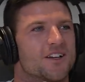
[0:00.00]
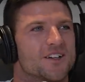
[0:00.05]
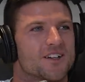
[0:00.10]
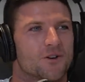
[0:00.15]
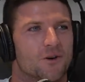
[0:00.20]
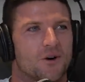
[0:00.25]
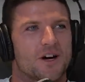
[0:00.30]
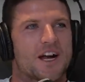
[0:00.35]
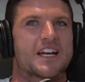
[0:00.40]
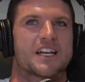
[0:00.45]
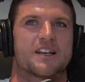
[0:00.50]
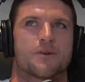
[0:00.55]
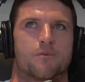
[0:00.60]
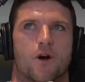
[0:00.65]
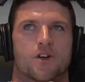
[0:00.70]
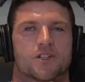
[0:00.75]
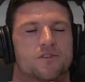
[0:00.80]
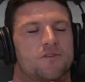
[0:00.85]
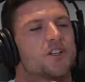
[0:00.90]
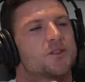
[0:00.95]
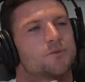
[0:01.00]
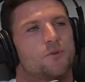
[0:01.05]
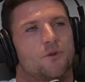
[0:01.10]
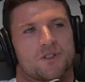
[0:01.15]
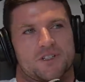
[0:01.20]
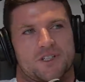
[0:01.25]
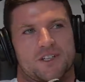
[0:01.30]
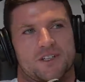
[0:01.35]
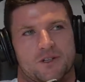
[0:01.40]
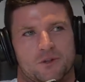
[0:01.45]
Most of us
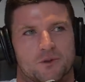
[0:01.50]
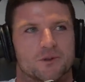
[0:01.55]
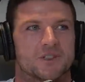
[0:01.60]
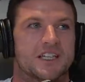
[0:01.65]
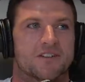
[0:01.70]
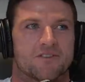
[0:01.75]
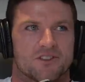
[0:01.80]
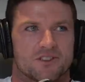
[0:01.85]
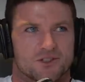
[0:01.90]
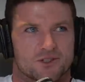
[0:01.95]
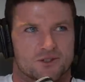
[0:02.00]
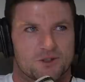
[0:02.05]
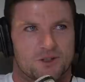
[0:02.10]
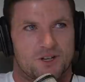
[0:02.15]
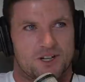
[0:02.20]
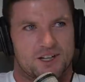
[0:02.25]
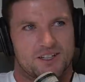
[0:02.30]
boys here who live in the Shire.